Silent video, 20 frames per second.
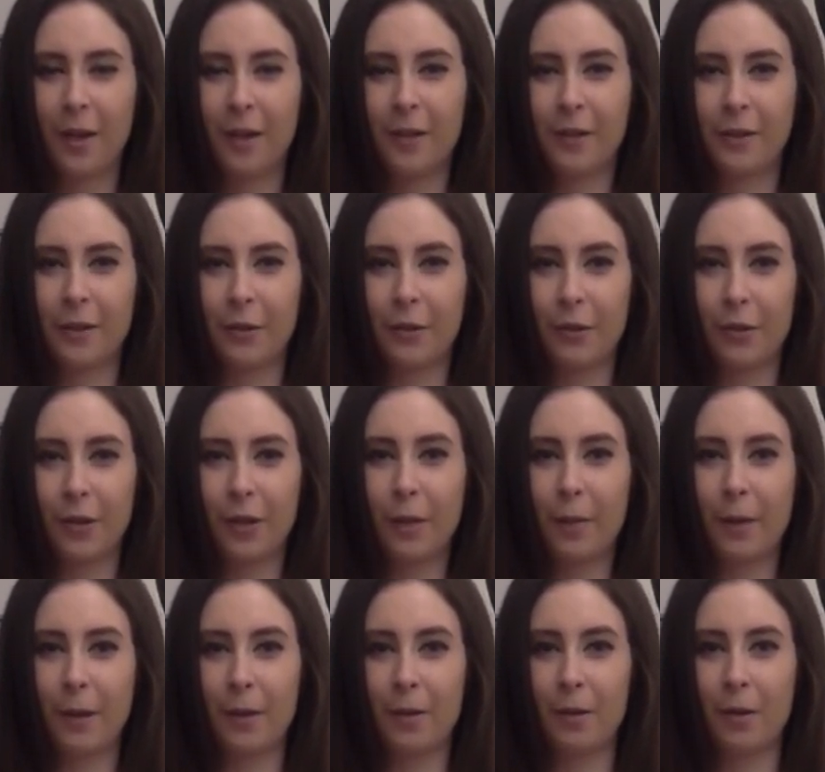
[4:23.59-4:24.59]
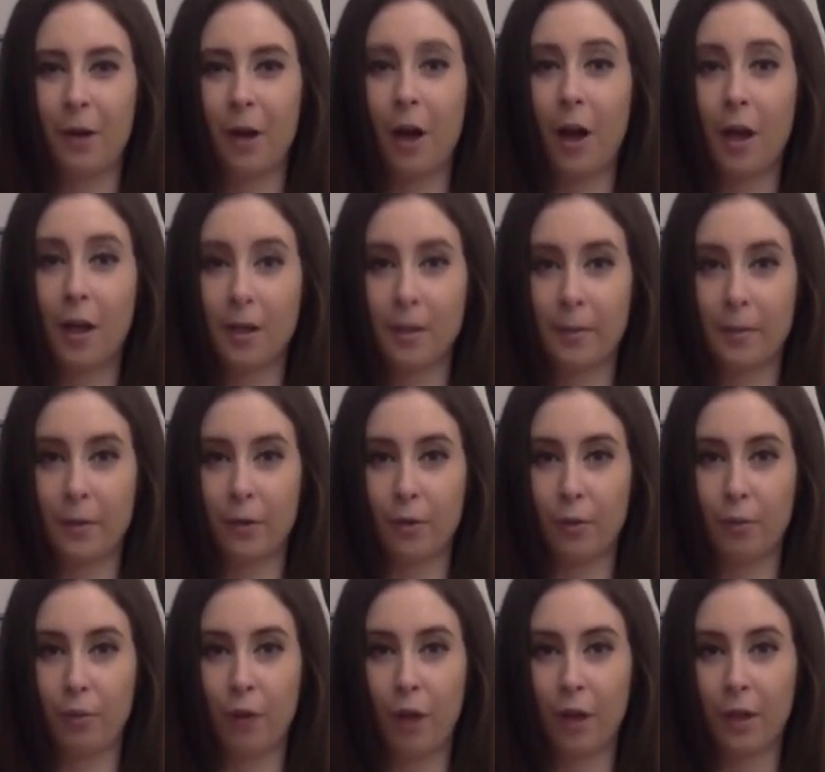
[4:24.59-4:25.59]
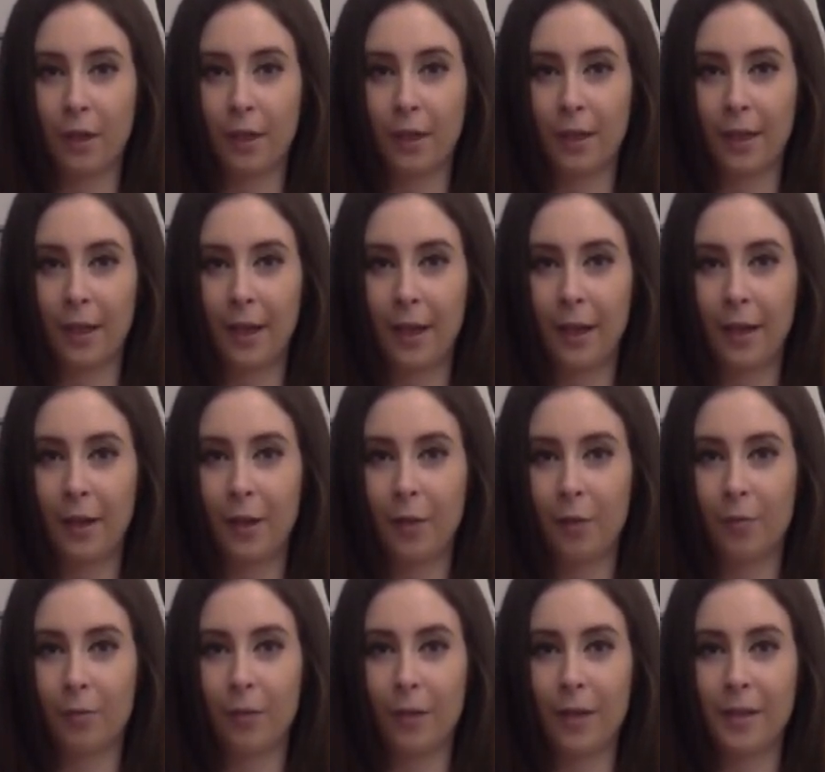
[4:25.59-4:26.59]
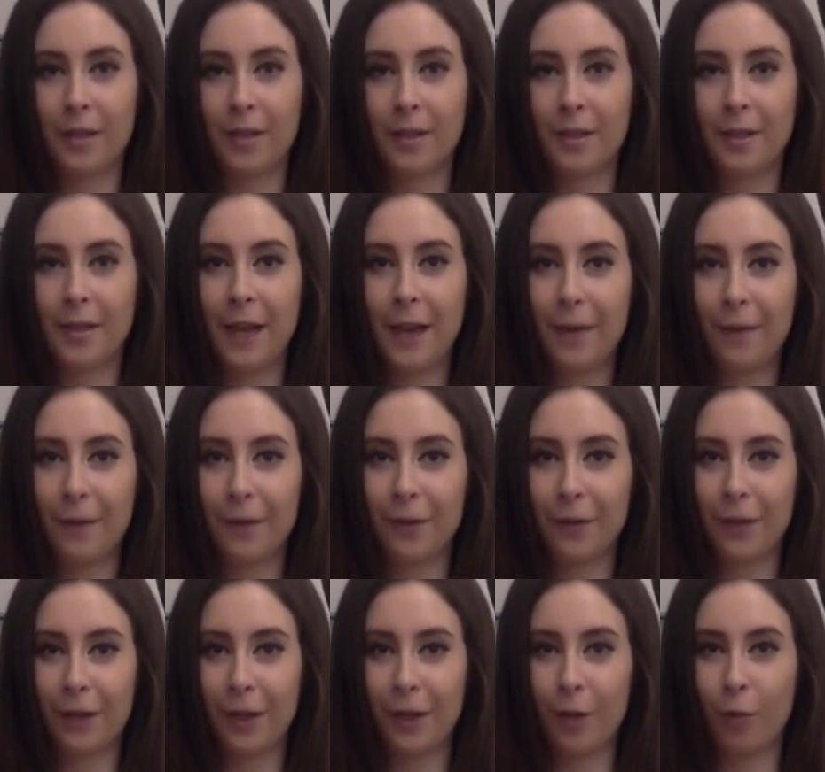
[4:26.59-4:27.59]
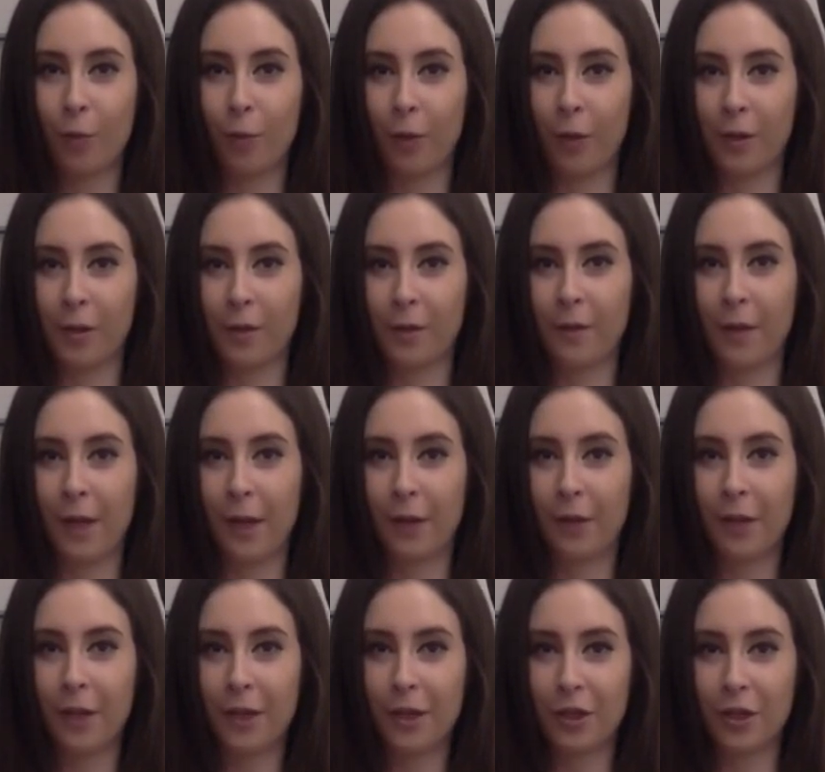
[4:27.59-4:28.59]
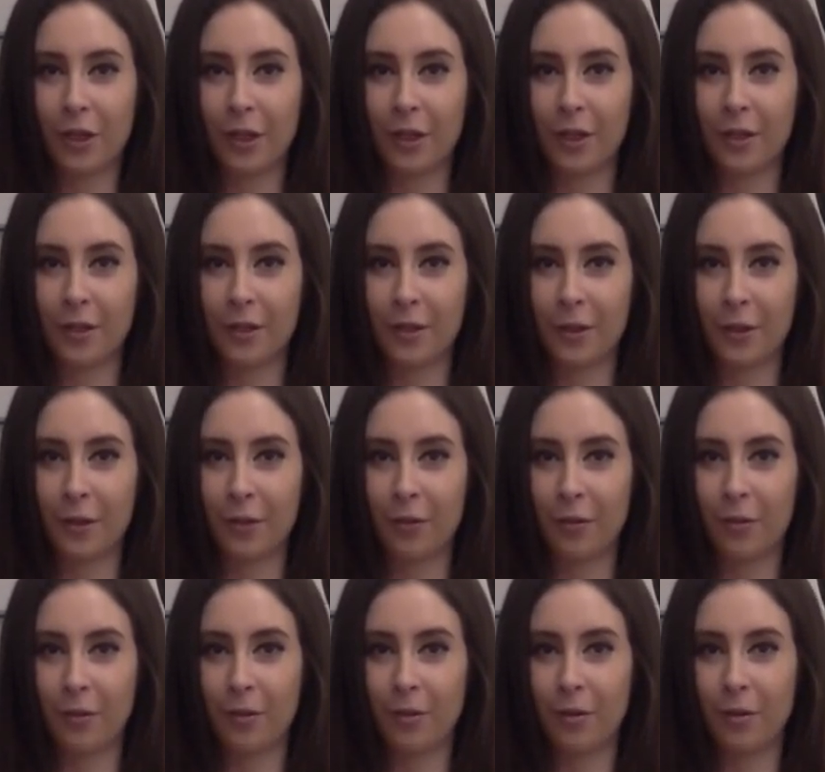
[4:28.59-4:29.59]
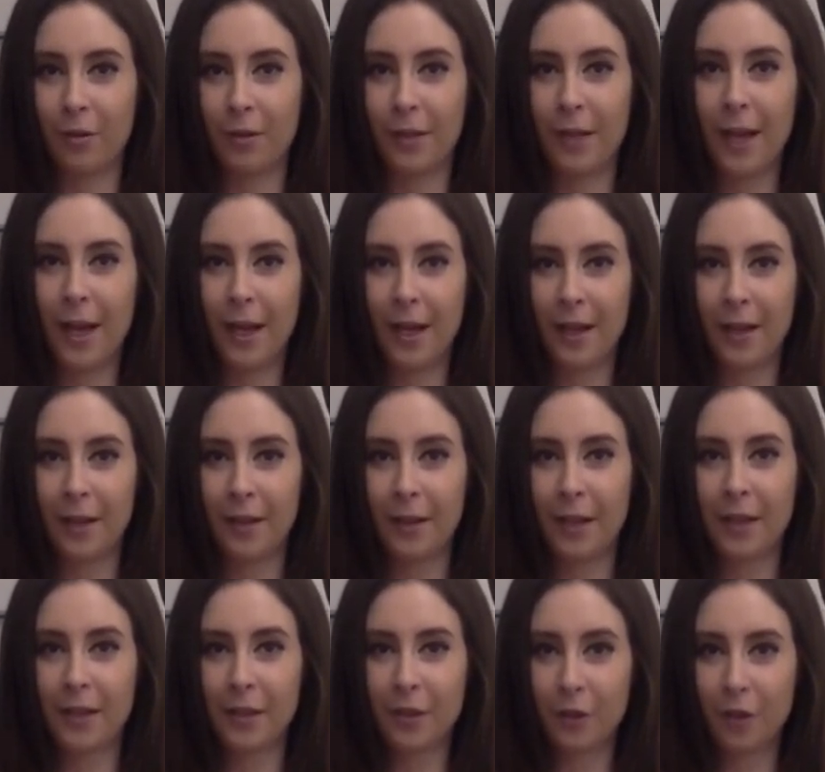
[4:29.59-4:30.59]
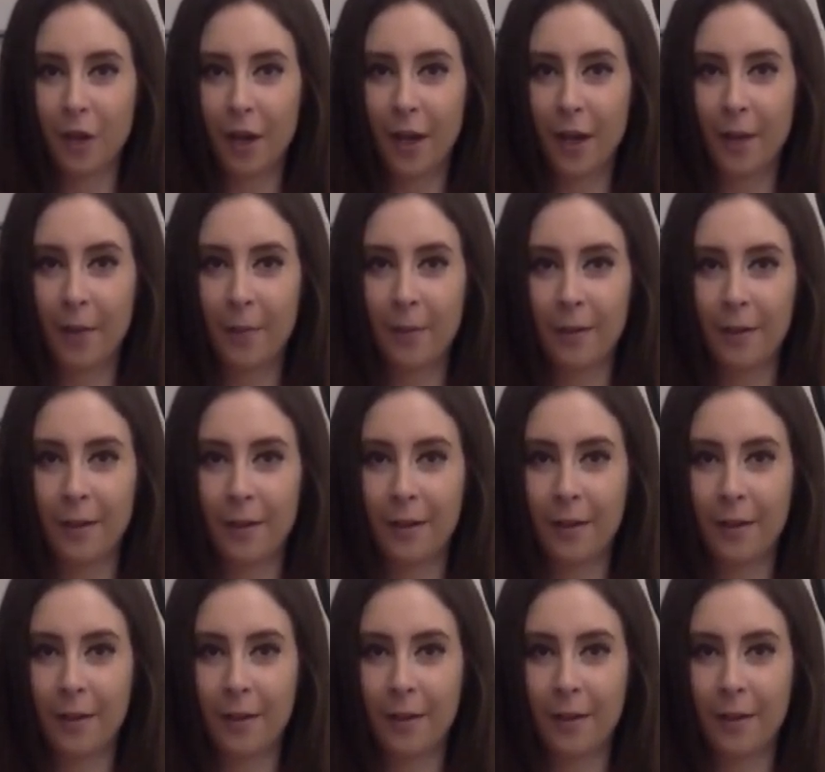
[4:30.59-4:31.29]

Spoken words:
So think about a hospital blocking that. Well, that's definitely a worse violation. So yeah, that's a crime.